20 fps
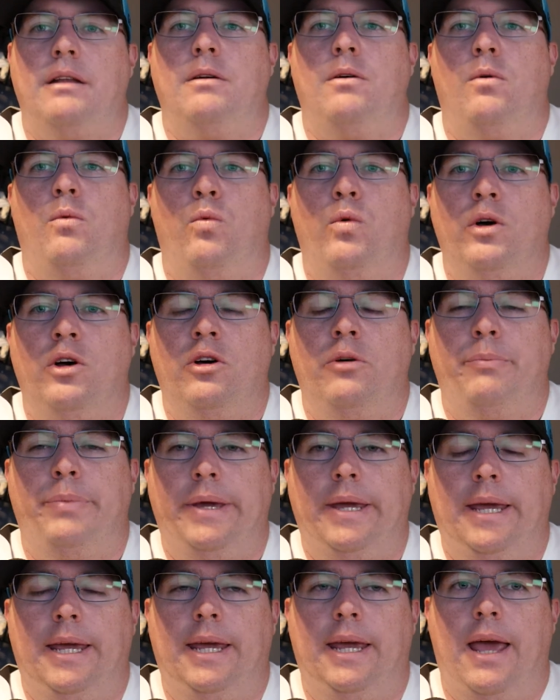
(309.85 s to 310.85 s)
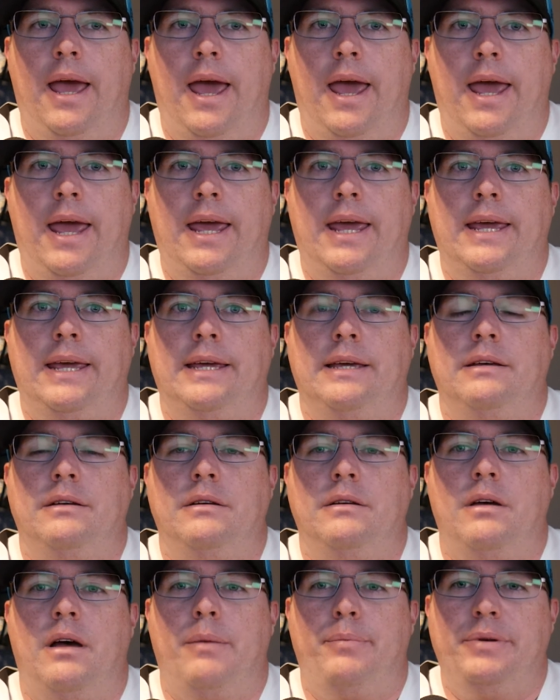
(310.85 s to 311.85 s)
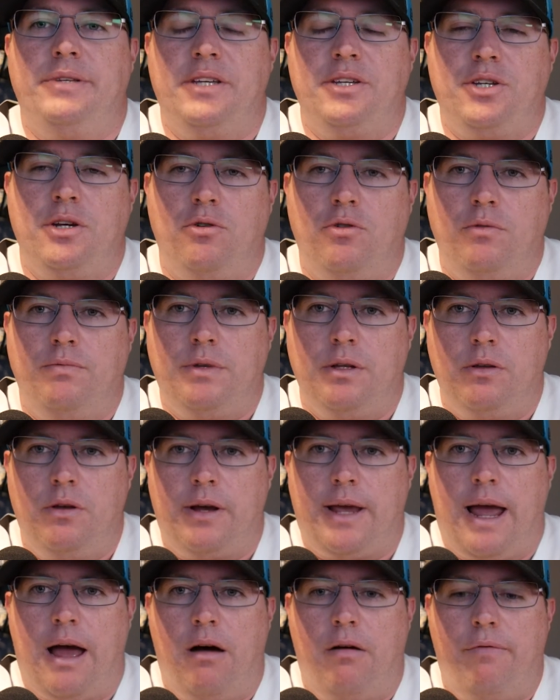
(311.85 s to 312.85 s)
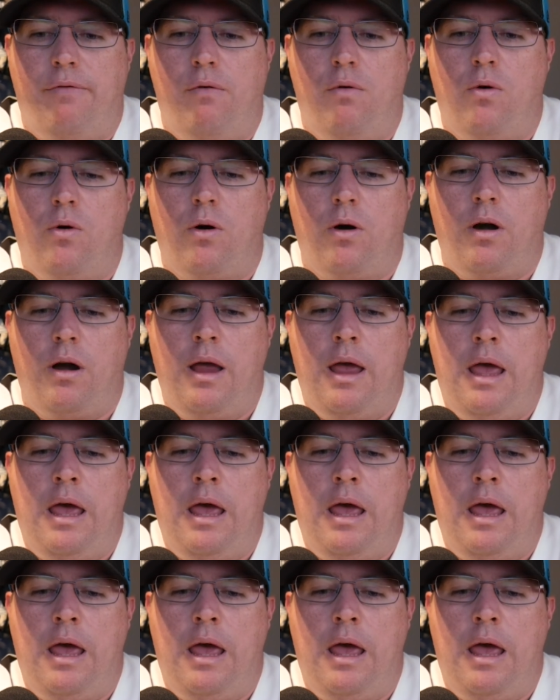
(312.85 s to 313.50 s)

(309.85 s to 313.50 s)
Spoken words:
will be a position group to look out for.